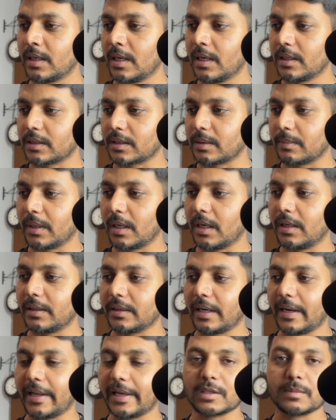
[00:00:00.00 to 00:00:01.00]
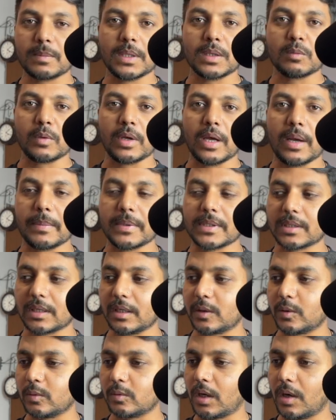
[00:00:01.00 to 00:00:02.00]
Similarly, in the next month we have basically
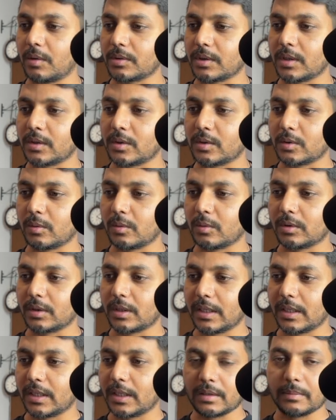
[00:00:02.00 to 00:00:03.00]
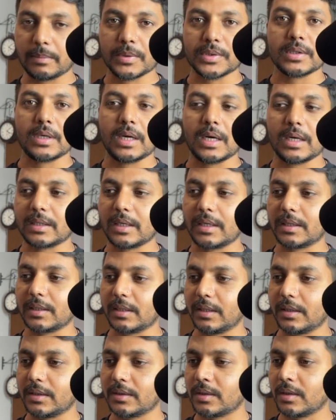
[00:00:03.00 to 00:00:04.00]
2000. So 33% another
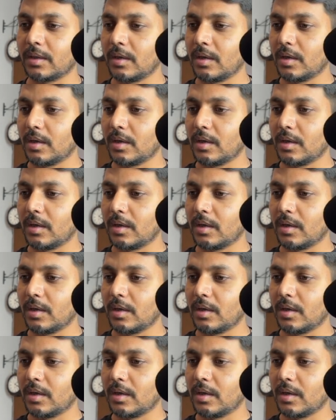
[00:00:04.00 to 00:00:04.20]
increase.